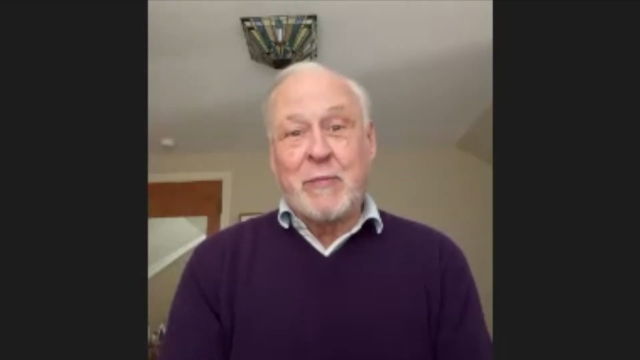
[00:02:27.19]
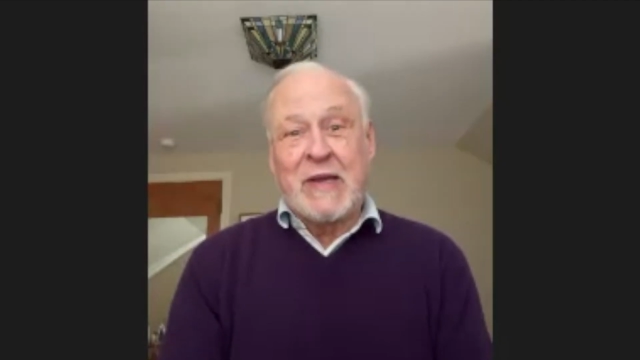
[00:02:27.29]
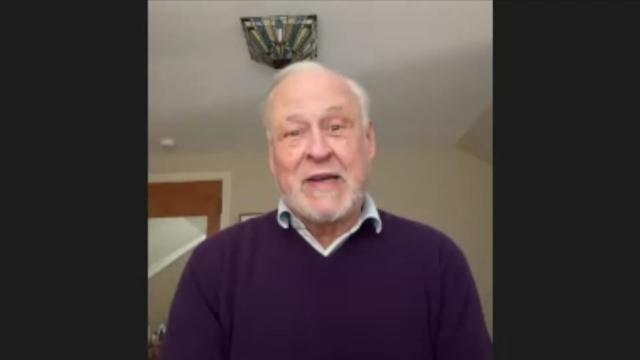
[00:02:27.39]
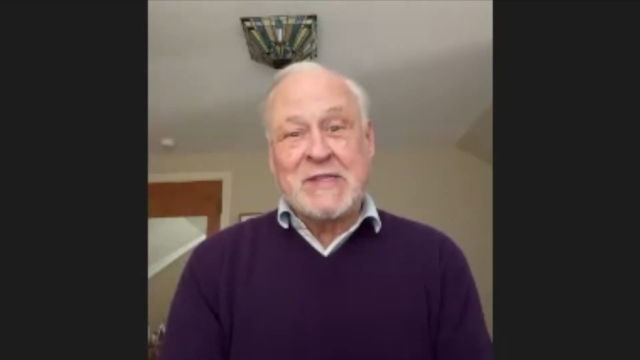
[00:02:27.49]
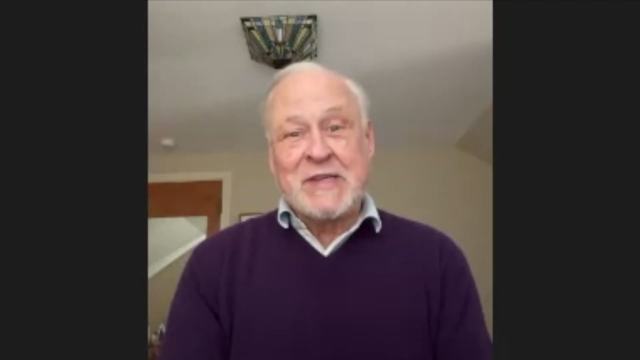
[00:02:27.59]

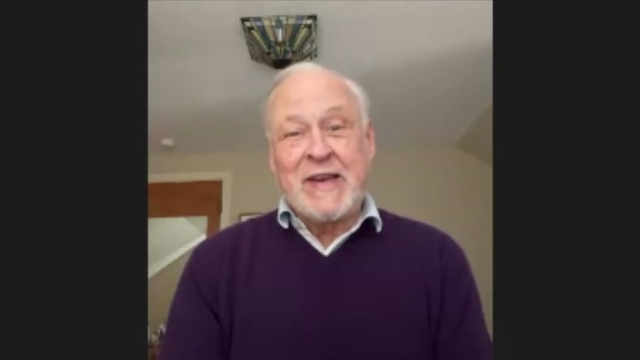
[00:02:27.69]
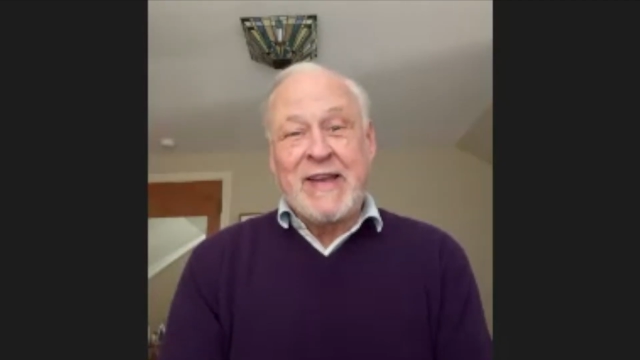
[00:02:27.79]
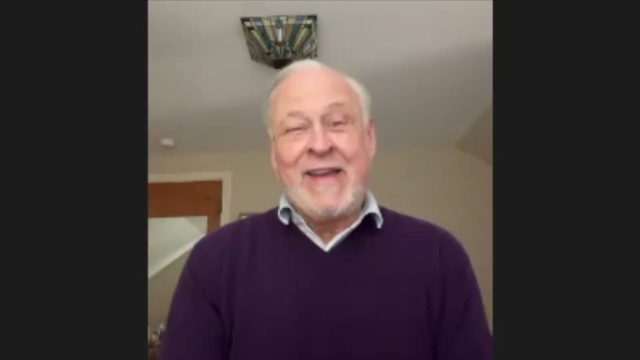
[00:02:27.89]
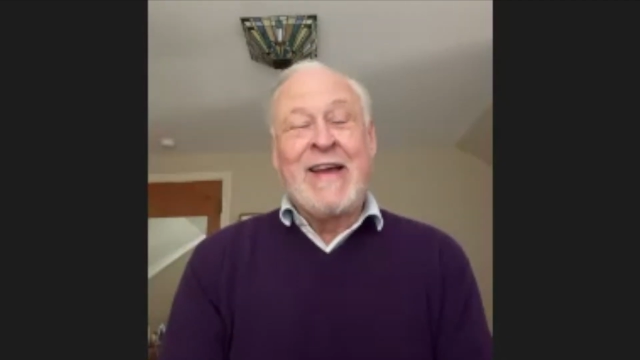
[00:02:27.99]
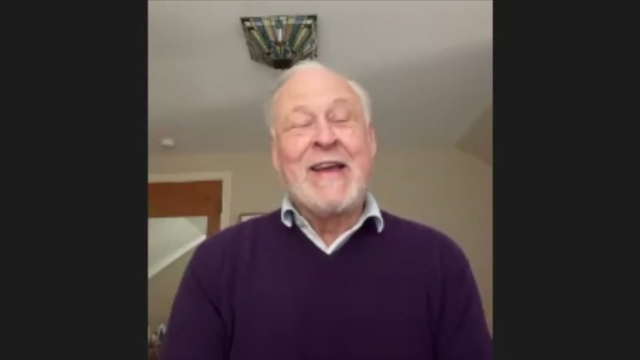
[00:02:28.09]
because it
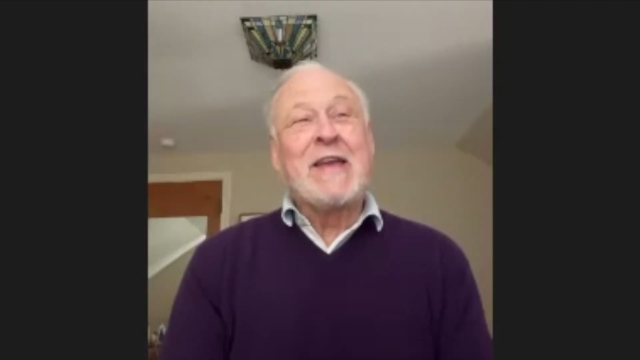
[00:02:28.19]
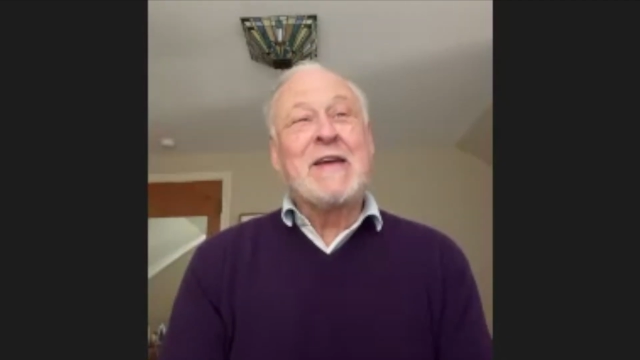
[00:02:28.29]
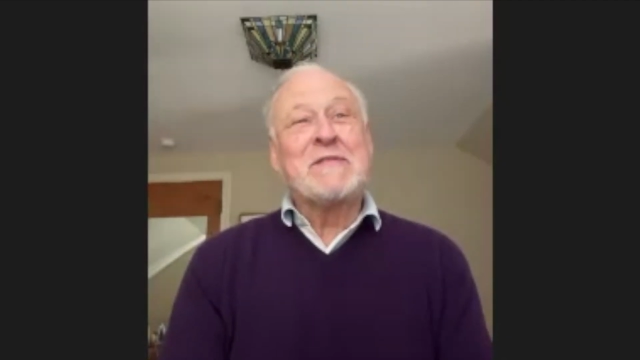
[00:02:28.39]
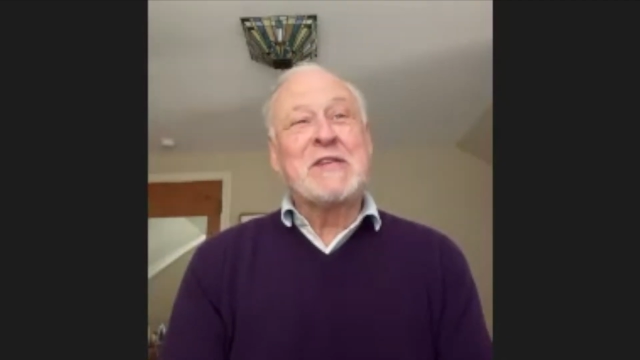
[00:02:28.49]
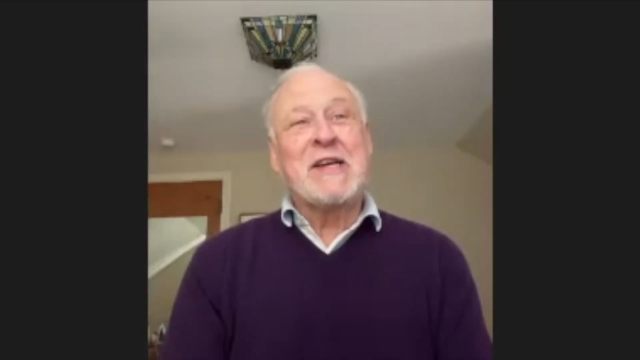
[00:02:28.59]

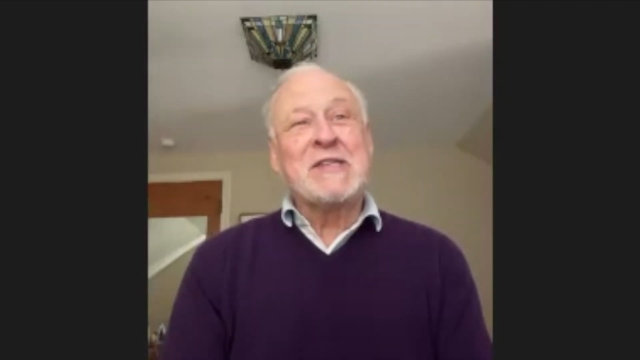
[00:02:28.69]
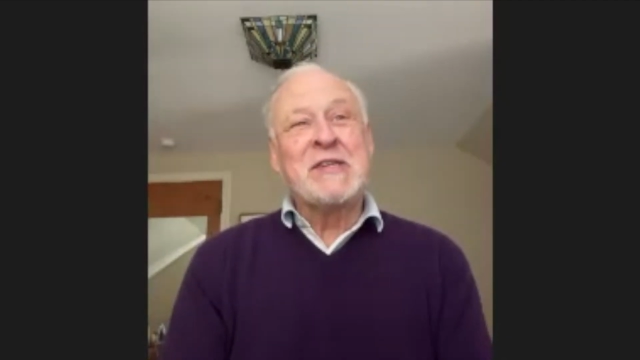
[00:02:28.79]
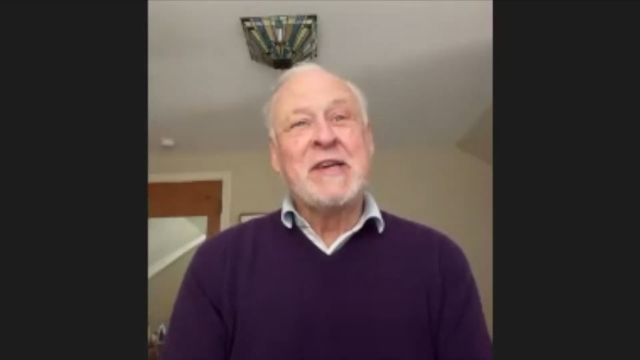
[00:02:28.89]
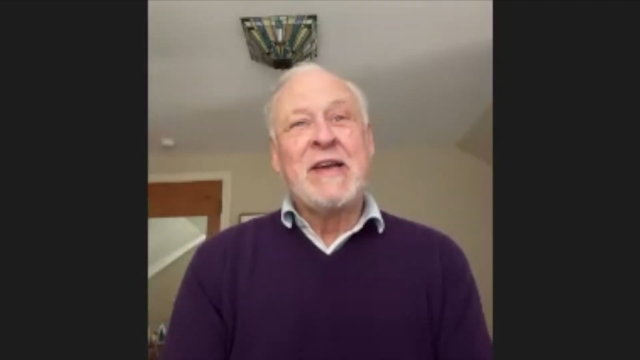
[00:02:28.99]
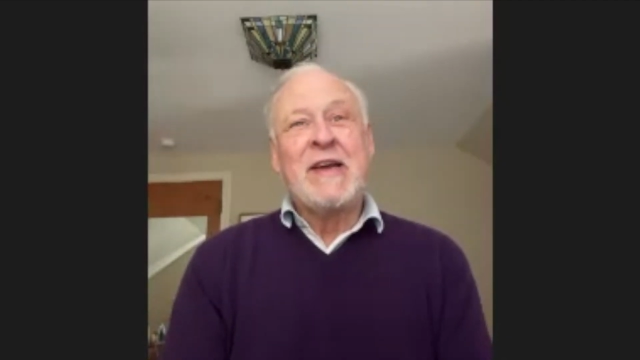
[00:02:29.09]
gives us